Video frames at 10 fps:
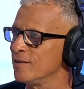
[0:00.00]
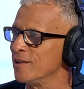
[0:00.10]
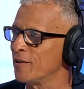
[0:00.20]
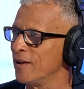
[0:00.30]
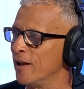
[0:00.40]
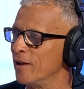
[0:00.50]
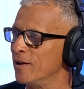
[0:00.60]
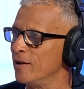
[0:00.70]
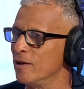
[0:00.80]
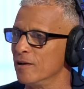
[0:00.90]
I think
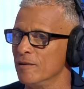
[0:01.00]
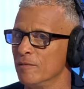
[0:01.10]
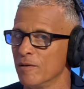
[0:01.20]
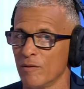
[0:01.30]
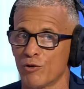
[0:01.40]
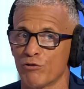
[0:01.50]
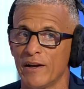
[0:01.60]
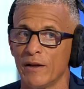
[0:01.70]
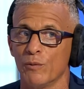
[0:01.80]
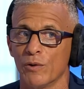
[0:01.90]
they uh,
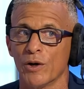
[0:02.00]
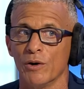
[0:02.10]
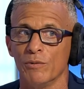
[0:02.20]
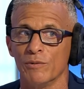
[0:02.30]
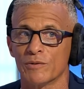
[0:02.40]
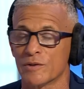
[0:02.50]
credit will go